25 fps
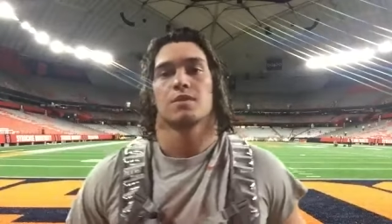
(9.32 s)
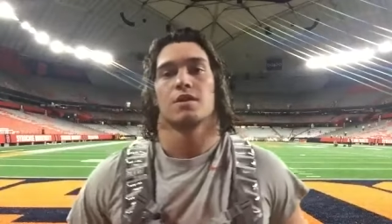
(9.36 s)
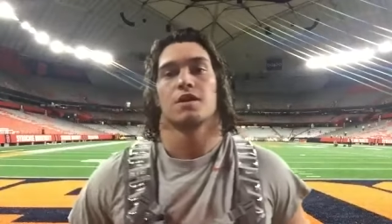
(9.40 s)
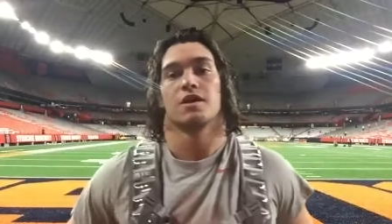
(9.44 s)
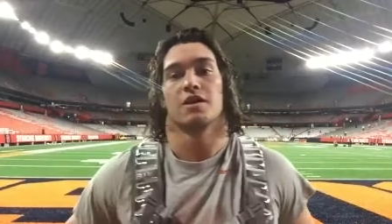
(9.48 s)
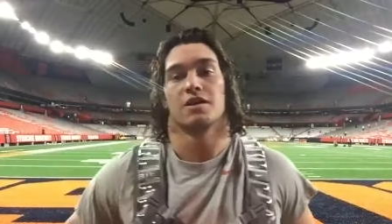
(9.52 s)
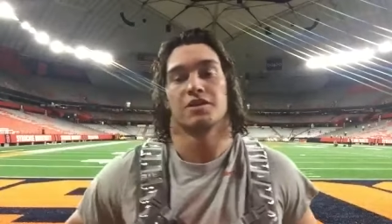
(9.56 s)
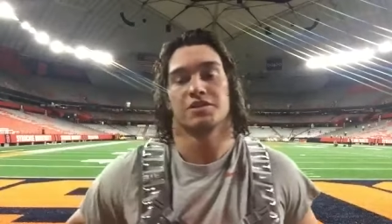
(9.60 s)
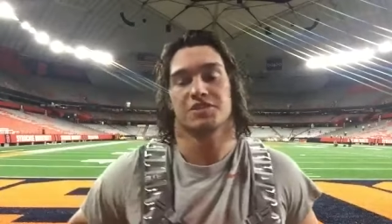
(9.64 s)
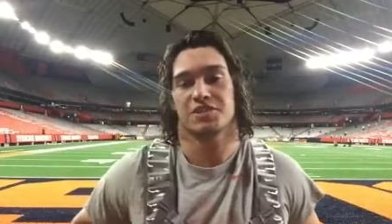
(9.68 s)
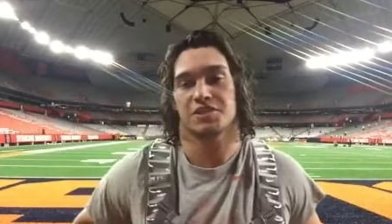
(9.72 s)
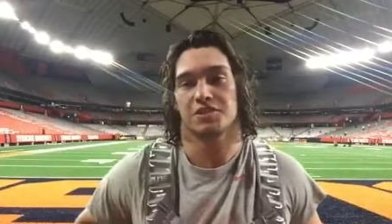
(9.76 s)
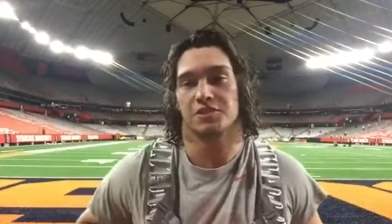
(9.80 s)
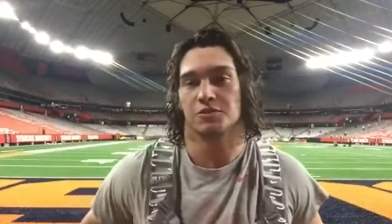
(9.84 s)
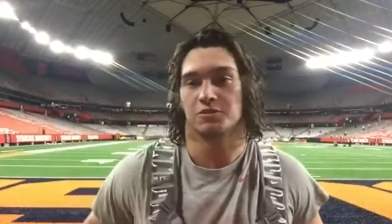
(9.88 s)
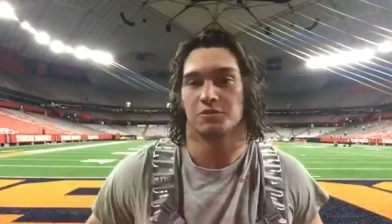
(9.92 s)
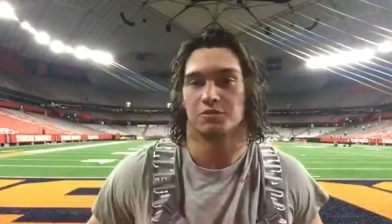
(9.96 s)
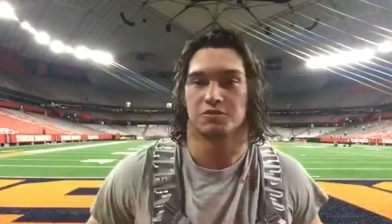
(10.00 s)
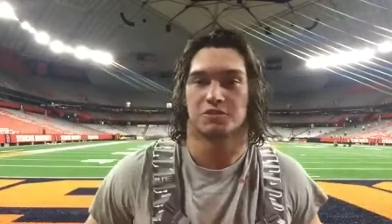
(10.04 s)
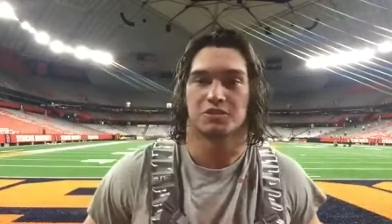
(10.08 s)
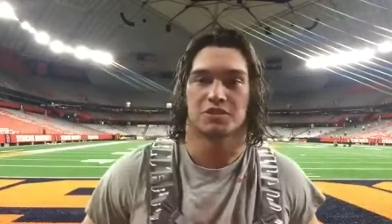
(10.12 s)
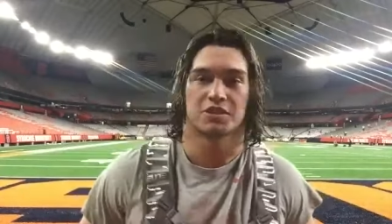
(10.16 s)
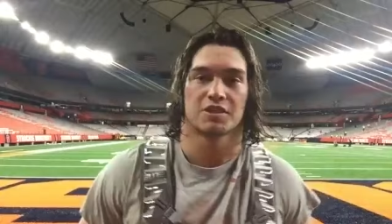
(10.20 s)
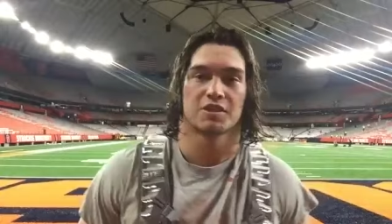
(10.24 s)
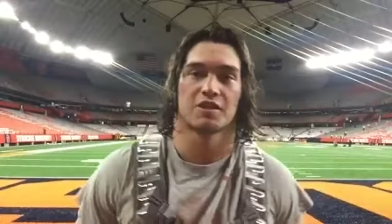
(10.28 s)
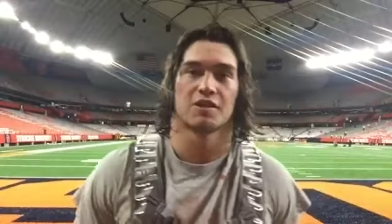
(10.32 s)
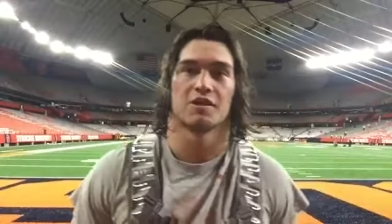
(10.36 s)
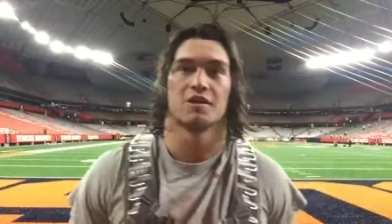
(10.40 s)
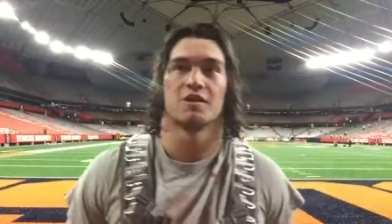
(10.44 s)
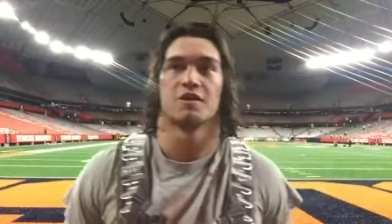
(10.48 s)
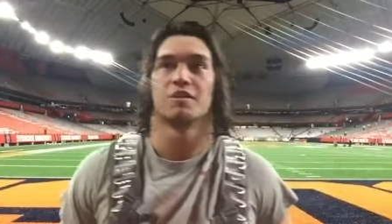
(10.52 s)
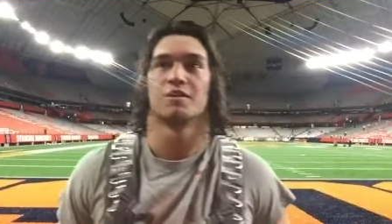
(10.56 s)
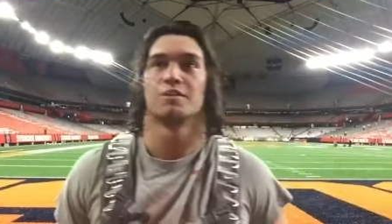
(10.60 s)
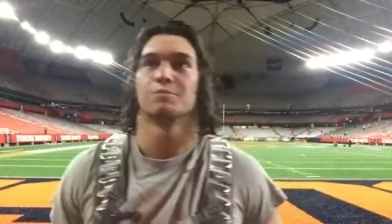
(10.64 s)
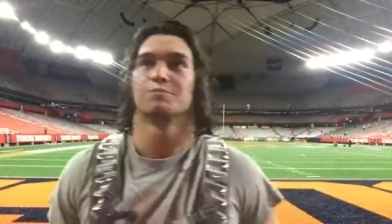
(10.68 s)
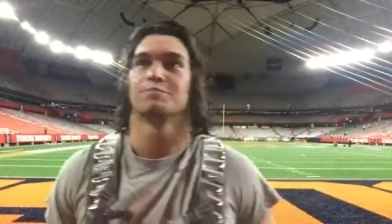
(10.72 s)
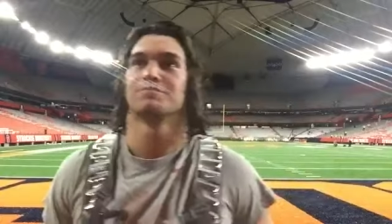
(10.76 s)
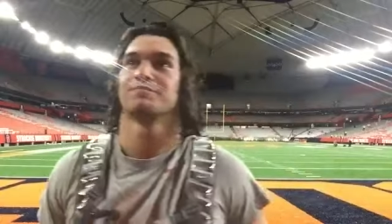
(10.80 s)
Uh, it's huge.
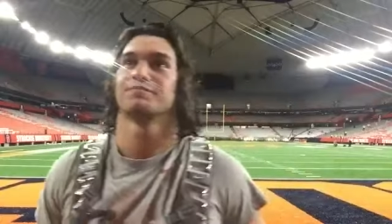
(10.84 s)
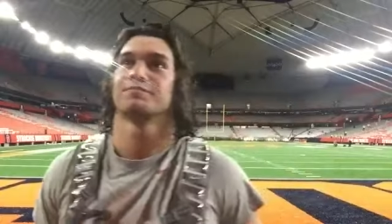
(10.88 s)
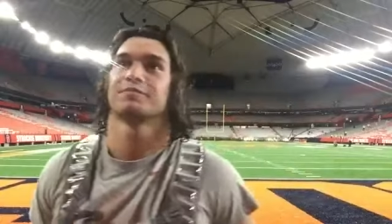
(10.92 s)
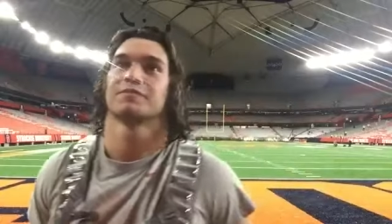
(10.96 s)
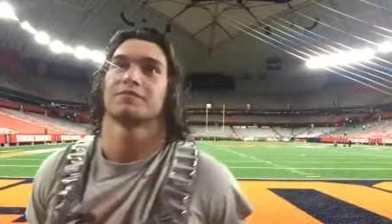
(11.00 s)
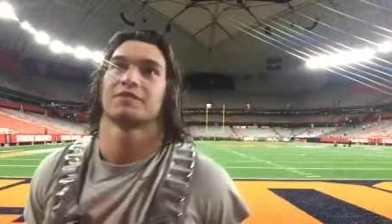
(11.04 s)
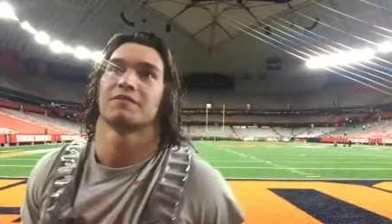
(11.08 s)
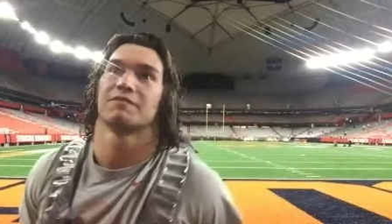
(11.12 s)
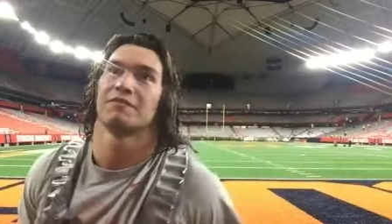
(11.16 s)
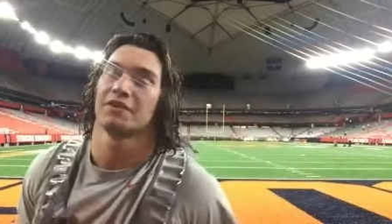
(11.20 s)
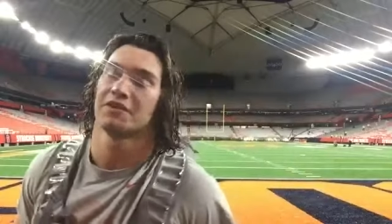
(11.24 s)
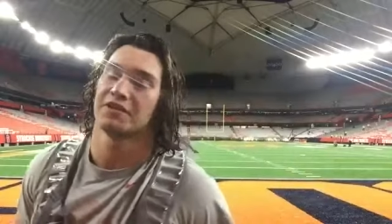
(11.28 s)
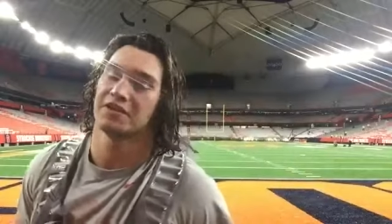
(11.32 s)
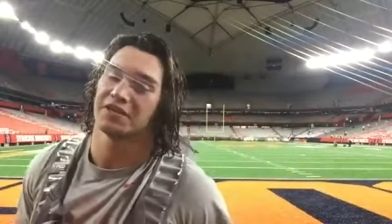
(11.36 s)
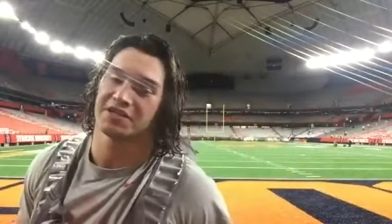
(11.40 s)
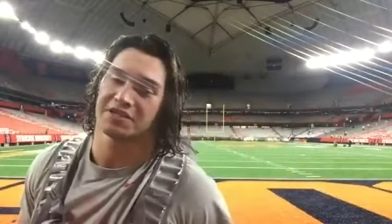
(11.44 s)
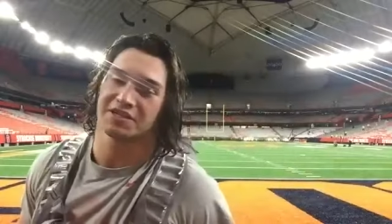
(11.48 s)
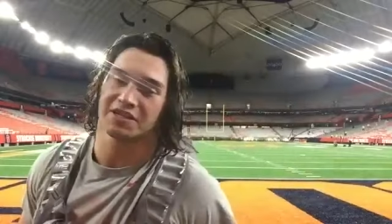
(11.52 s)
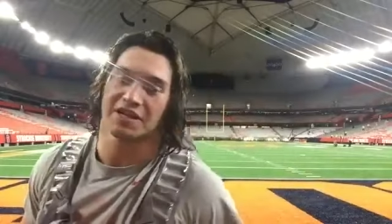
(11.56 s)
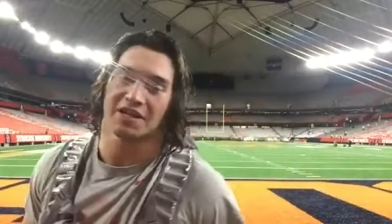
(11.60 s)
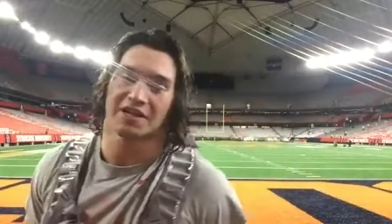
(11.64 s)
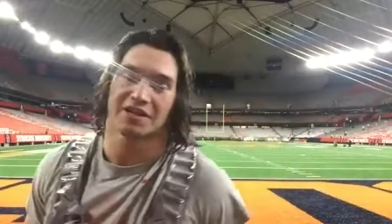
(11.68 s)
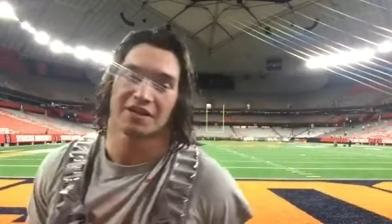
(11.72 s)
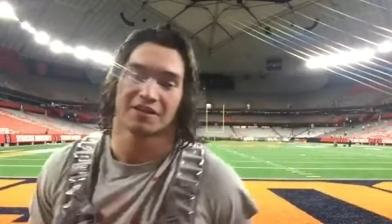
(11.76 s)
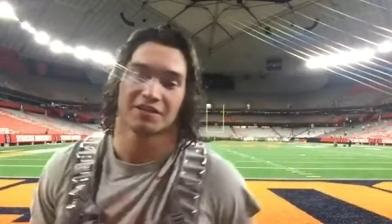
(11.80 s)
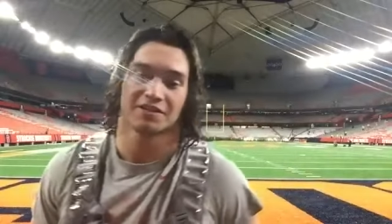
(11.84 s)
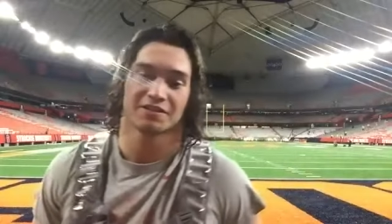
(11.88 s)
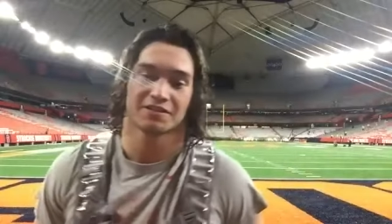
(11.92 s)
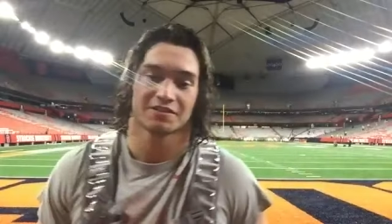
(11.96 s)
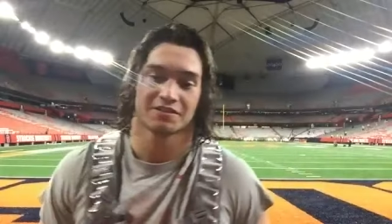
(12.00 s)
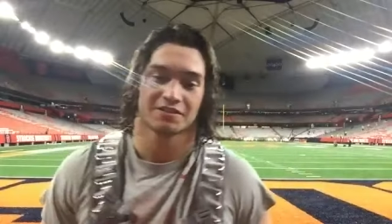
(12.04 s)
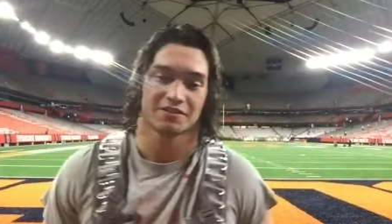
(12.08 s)
Um, very exciting.